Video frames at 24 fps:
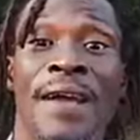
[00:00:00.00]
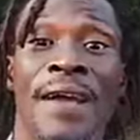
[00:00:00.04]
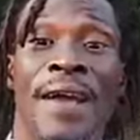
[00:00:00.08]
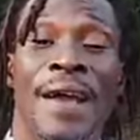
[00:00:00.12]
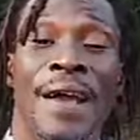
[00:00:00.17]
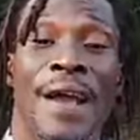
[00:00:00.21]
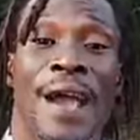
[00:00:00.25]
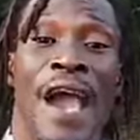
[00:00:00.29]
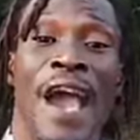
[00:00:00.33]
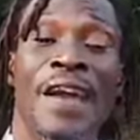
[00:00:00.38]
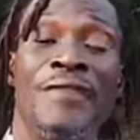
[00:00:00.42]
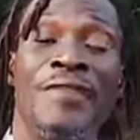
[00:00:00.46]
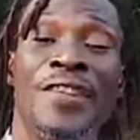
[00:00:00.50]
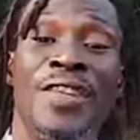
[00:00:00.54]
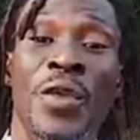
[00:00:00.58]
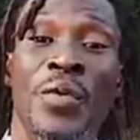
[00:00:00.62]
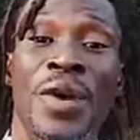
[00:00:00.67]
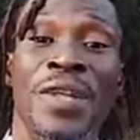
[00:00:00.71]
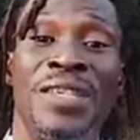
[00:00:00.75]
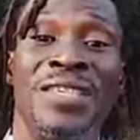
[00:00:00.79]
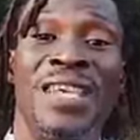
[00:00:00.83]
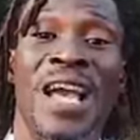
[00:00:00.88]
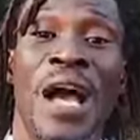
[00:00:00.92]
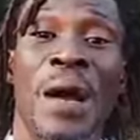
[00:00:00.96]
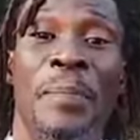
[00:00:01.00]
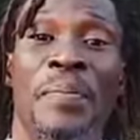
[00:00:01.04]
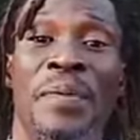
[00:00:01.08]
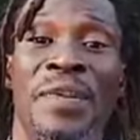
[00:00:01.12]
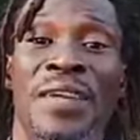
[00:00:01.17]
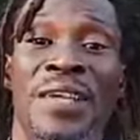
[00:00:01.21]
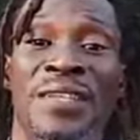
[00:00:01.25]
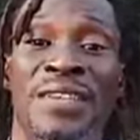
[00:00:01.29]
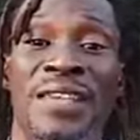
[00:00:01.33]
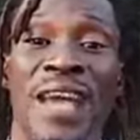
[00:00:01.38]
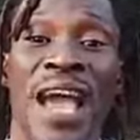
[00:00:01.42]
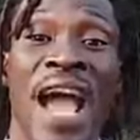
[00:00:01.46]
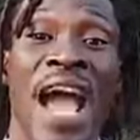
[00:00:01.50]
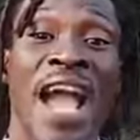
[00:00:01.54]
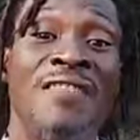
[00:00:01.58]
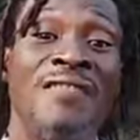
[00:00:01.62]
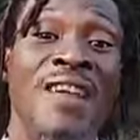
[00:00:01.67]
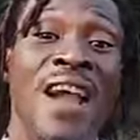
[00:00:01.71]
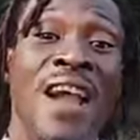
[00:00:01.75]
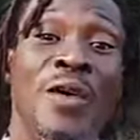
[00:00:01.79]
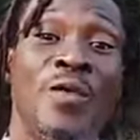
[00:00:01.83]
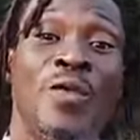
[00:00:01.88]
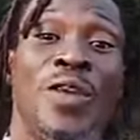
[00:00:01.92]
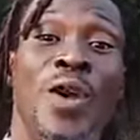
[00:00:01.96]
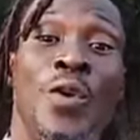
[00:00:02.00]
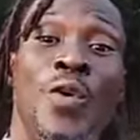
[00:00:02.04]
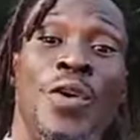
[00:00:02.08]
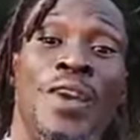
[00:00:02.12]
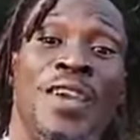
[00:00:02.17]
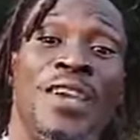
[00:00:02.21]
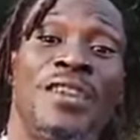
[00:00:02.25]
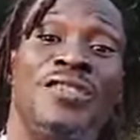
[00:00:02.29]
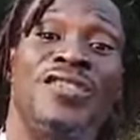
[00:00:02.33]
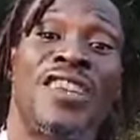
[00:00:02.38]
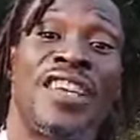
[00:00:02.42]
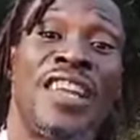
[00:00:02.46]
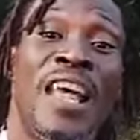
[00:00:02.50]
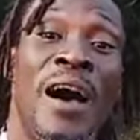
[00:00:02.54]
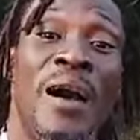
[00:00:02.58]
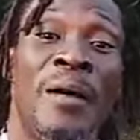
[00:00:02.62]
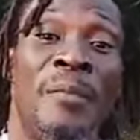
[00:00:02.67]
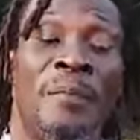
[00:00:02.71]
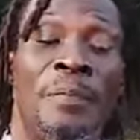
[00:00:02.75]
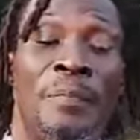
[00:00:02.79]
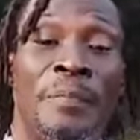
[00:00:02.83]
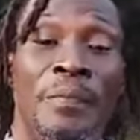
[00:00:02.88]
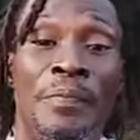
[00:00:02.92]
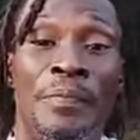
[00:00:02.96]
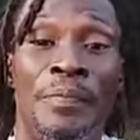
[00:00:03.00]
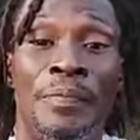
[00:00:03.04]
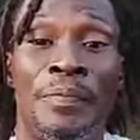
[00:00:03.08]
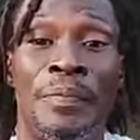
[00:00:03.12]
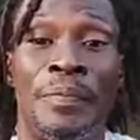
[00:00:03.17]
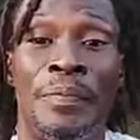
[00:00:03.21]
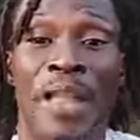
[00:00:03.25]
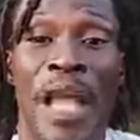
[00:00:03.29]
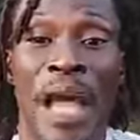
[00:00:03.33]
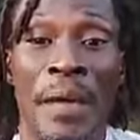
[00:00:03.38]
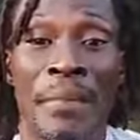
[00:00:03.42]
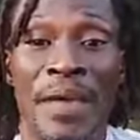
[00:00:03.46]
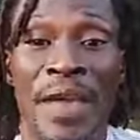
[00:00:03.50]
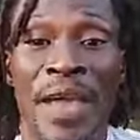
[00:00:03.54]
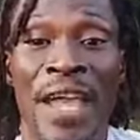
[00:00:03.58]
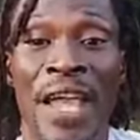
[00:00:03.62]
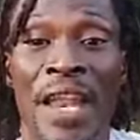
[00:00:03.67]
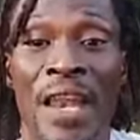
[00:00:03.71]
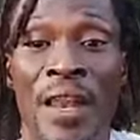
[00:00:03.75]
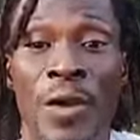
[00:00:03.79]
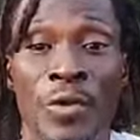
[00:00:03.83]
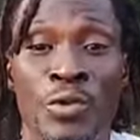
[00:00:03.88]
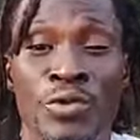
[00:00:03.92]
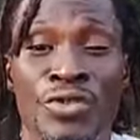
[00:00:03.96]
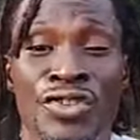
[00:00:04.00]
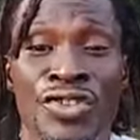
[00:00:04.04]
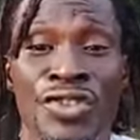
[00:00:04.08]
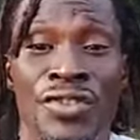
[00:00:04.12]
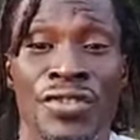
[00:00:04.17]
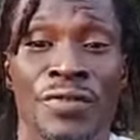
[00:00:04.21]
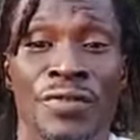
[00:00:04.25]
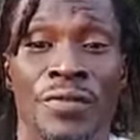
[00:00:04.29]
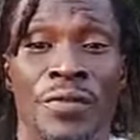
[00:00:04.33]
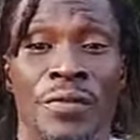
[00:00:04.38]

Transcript: everything what's happening inside Iraq, we not go kill Saddam. That'd be illusion.